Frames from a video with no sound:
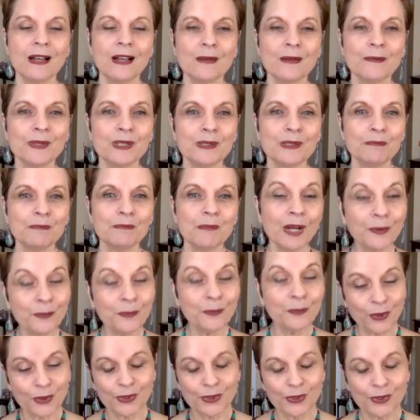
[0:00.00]
in my
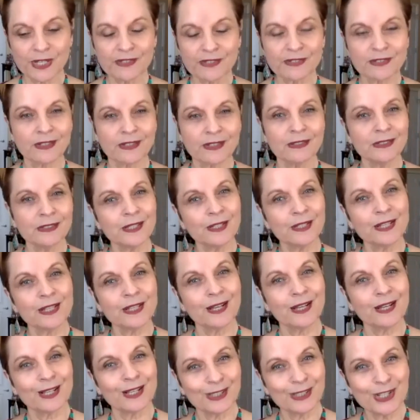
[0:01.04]
world as a
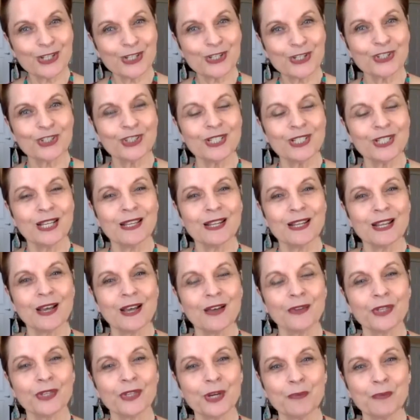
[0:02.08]
clinician and a
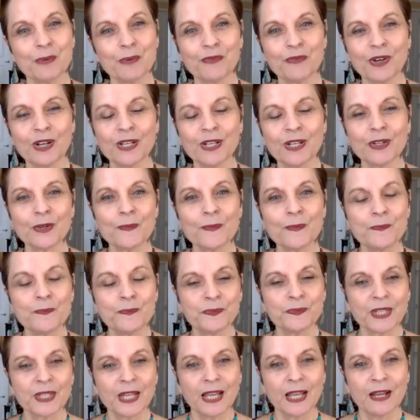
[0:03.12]
healthcare provider
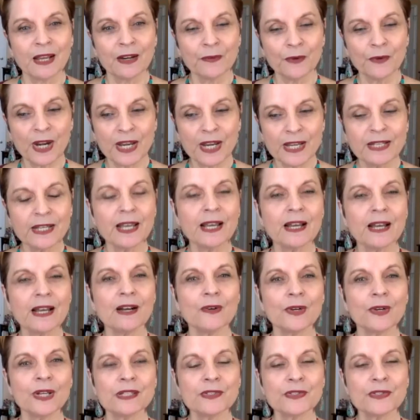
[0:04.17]
right
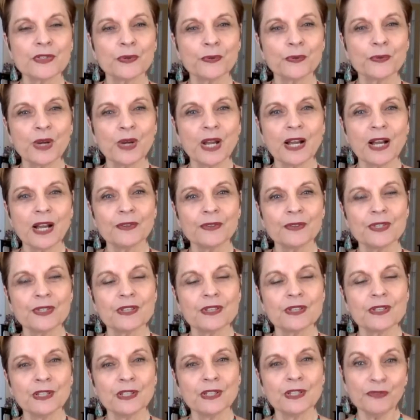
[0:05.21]
now is around
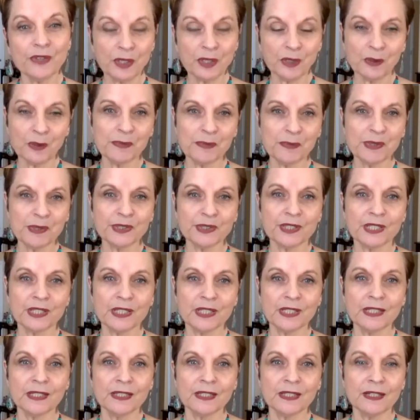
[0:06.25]
the
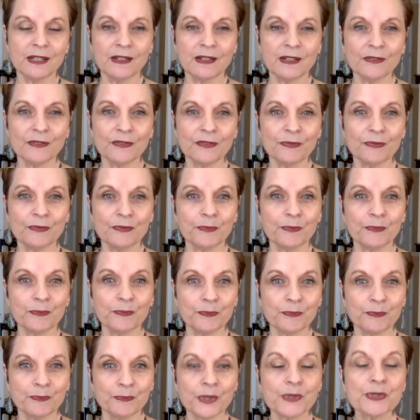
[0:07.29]
availability of
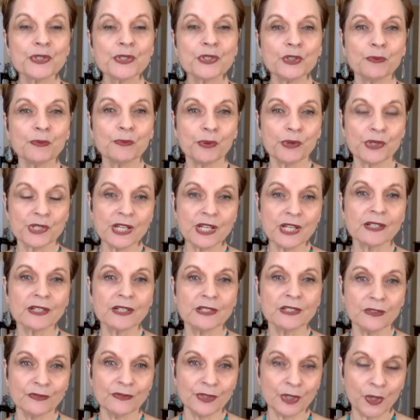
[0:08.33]
personal
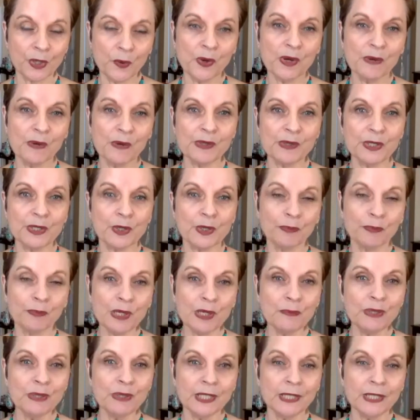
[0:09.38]
protective equipment, or
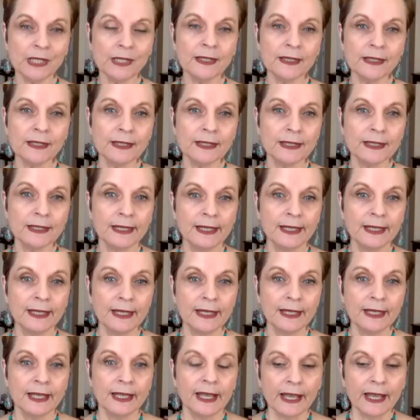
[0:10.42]
PPE.
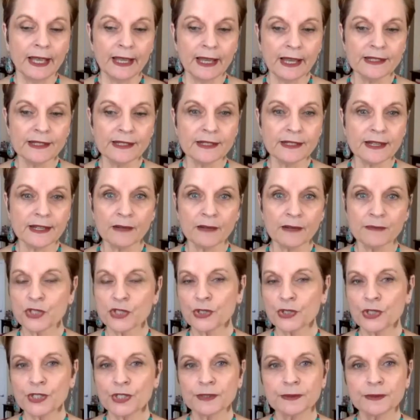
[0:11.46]
And I'm
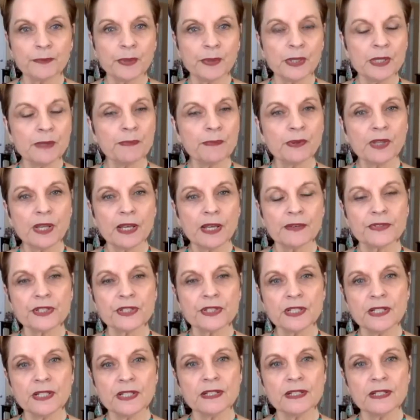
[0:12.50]
sure people have
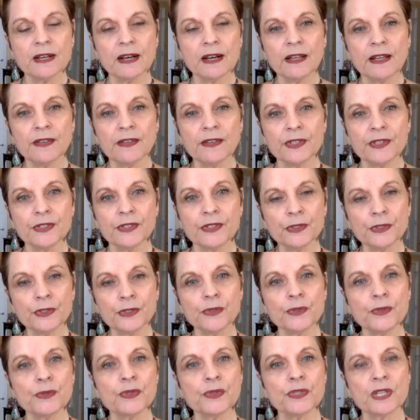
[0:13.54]
seen on the
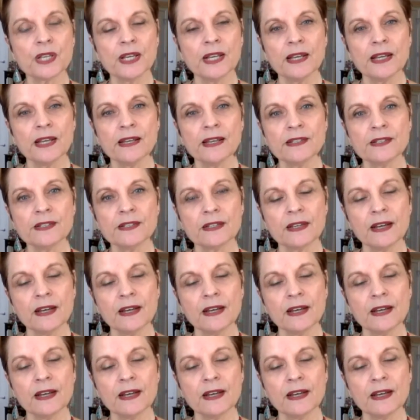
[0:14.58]
news and